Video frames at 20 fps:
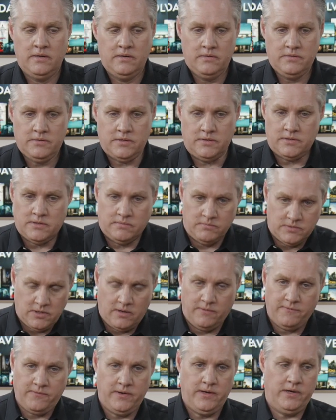to some
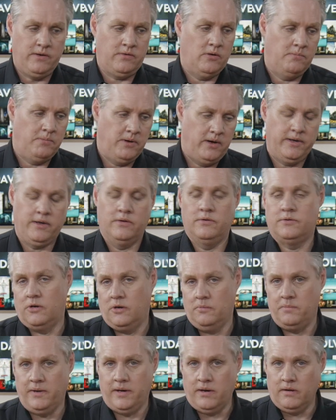software or buy a control
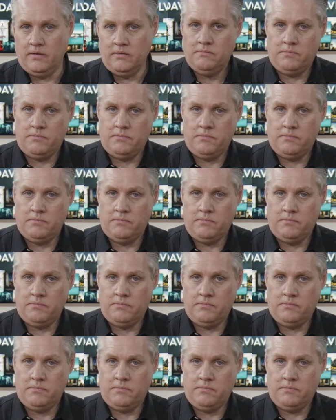panel.